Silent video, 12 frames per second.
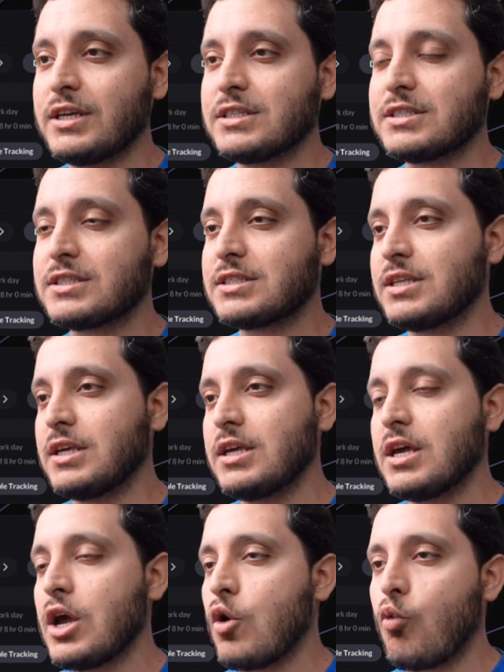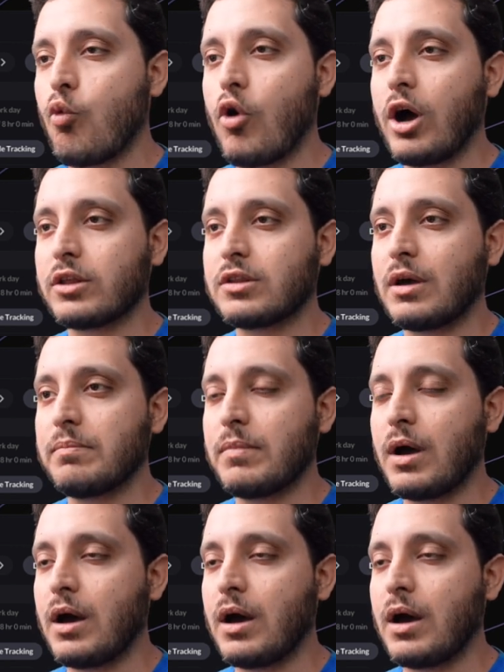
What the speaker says: see what I'm